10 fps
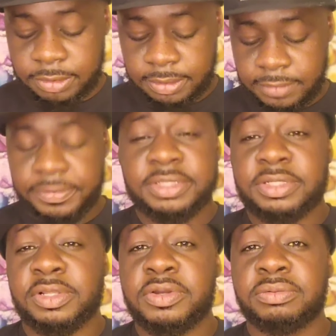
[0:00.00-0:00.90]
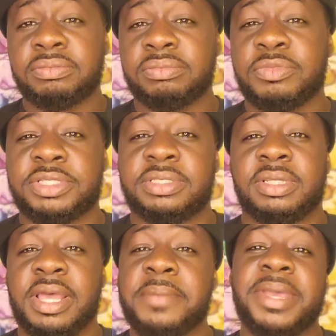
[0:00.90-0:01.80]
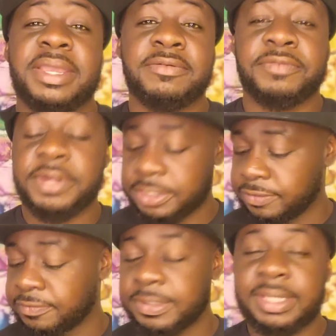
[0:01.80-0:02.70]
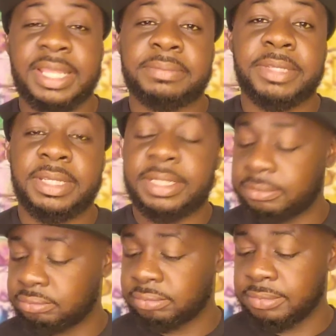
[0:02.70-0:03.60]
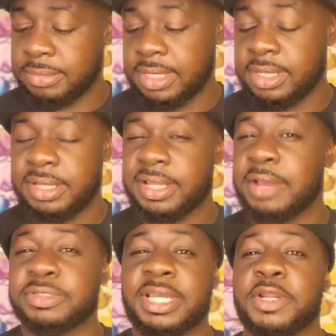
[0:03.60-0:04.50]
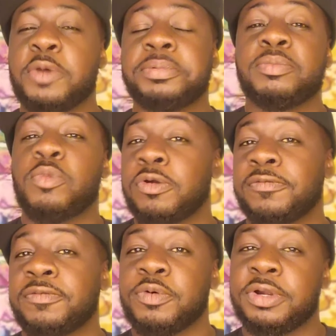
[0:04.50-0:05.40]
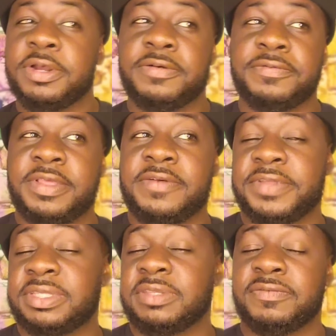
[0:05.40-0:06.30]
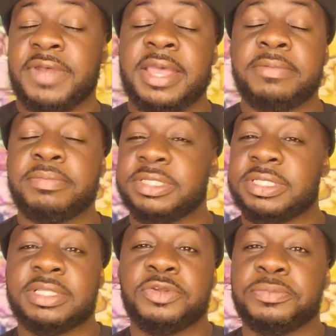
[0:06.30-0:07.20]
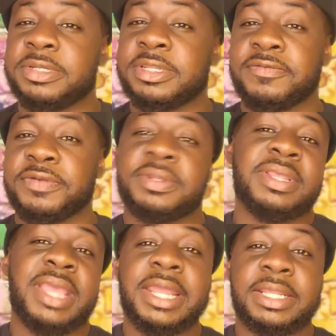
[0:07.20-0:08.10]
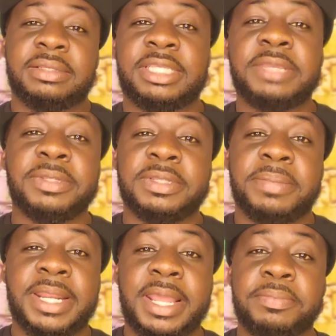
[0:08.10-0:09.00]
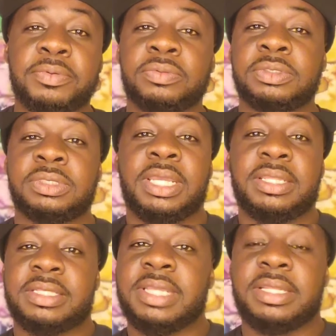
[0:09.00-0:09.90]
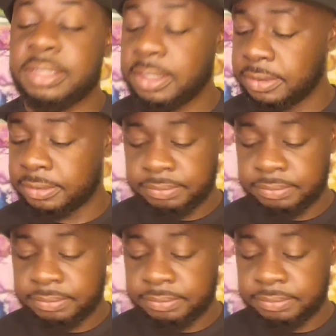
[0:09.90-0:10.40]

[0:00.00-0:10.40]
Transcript: Aventus Cologne was a meh fragrance for me at the beginning. I was kind of hoping more for of the Aventus vibe, but just a little bit different, keeping the pineapple and this, that, and the other.